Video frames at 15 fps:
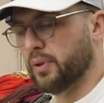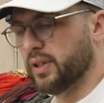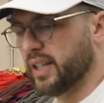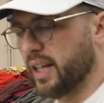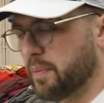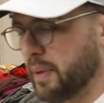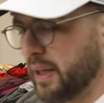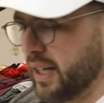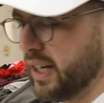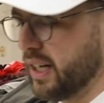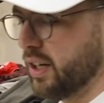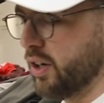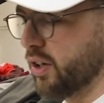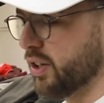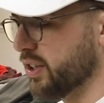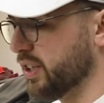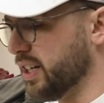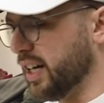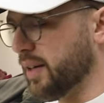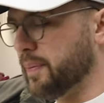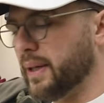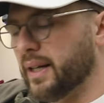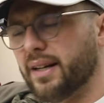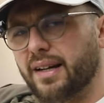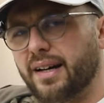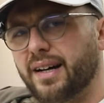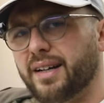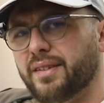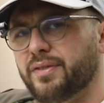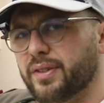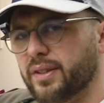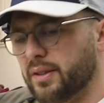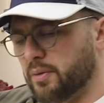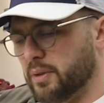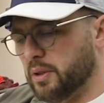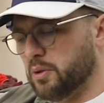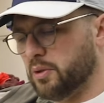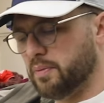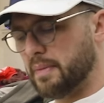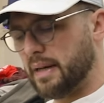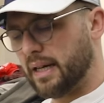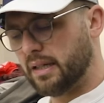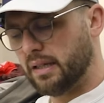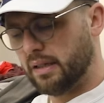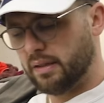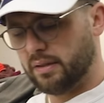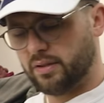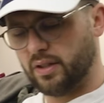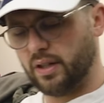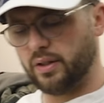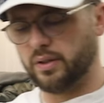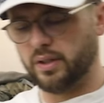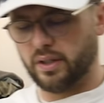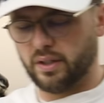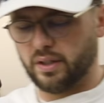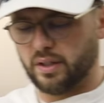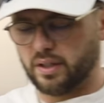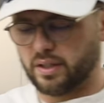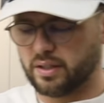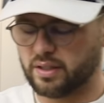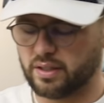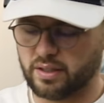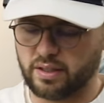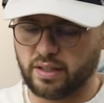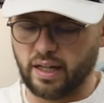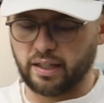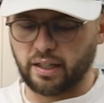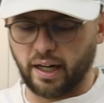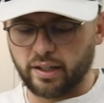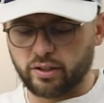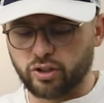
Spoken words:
point they'd been in it longer than I'd been alive, which was mad. So I